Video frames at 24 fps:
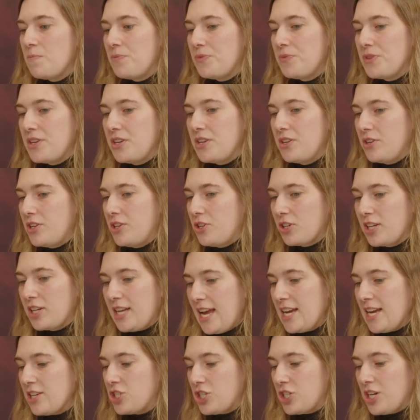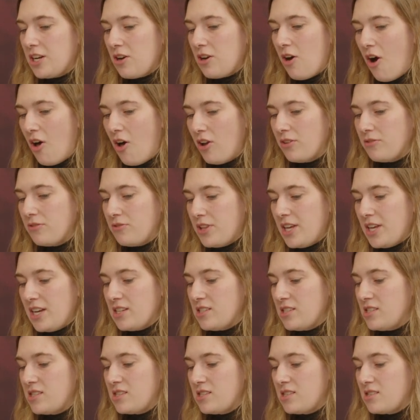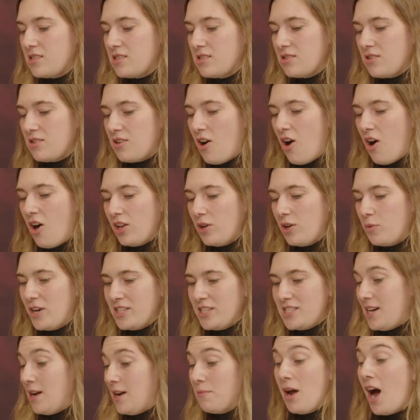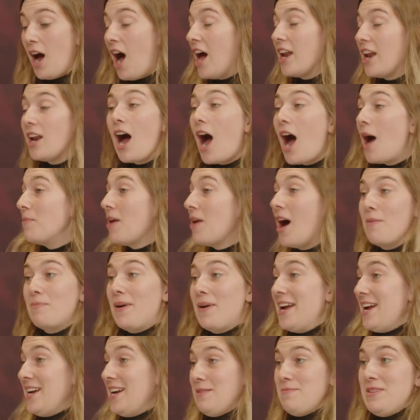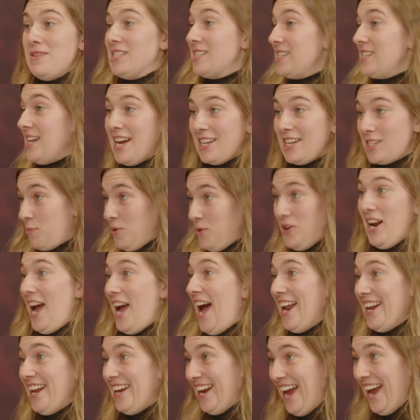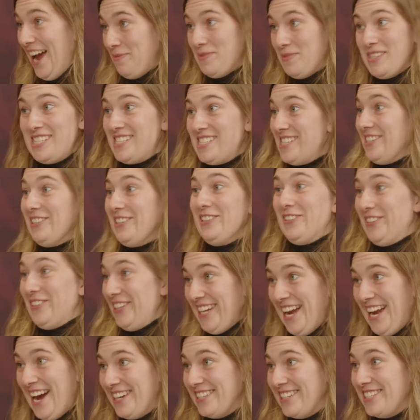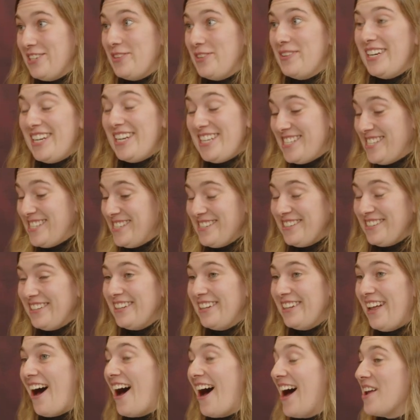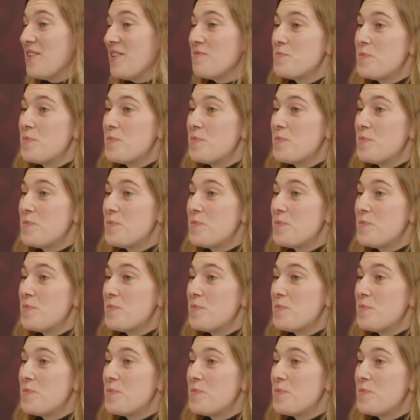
You're gauging all of this all at once. And I'm not by any means an expert at it. I'm still learning how to do it. It's still a lot.